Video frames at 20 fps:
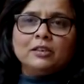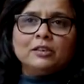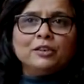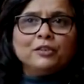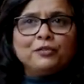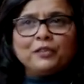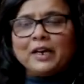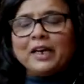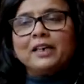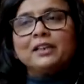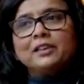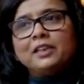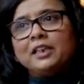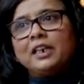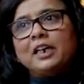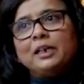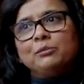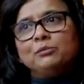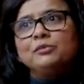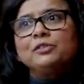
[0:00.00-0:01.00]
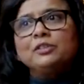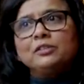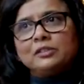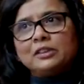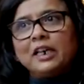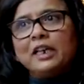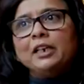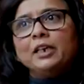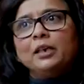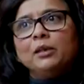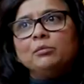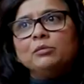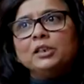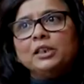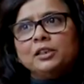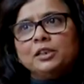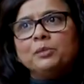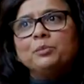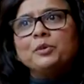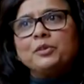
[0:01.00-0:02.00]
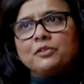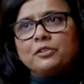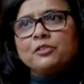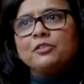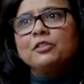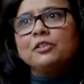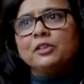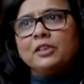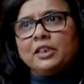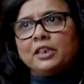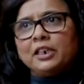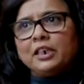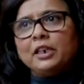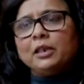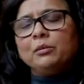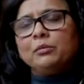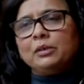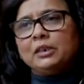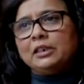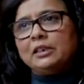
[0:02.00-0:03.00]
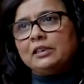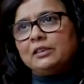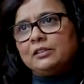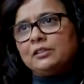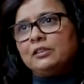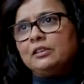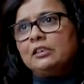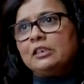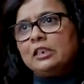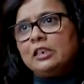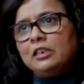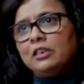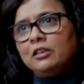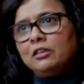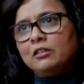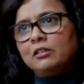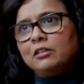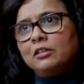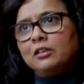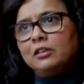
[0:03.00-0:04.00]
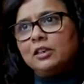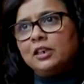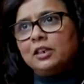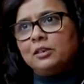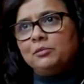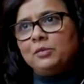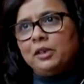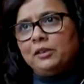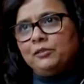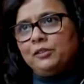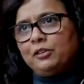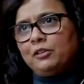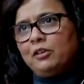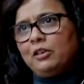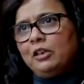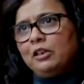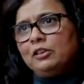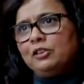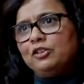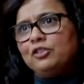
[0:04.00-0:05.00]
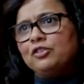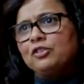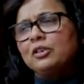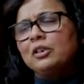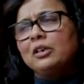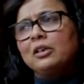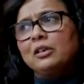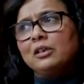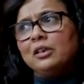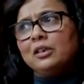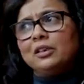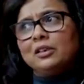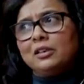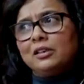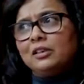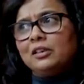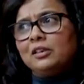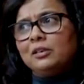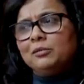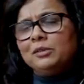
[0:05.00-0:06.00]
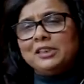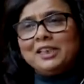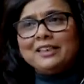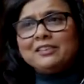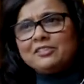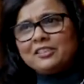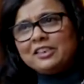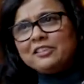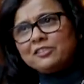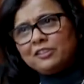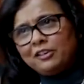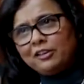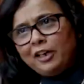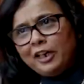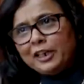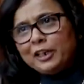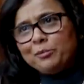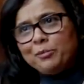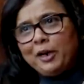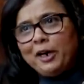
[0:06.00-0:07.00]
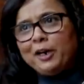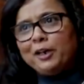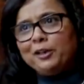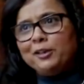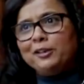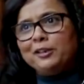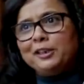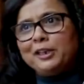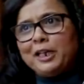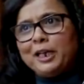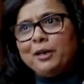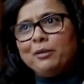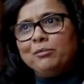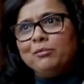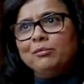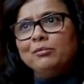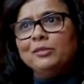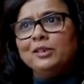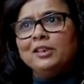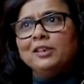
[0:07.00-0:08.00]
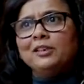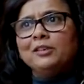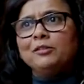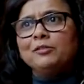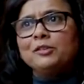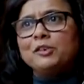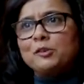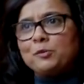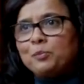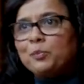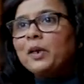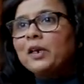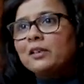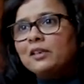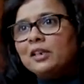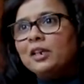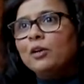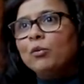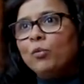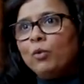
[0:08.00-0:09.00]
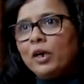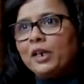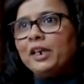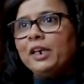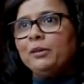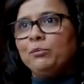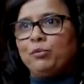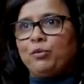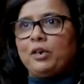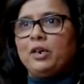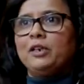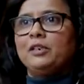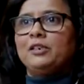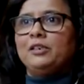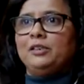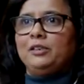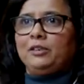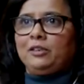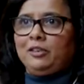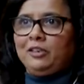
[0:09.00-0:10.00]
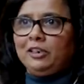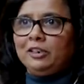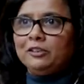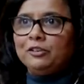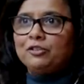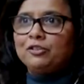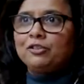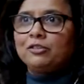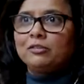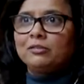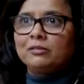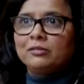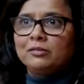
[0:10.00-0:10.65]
The fact that I am in the position that I am in as a dean at Bellevue College, that says a lot about them respecting what I brought to the college.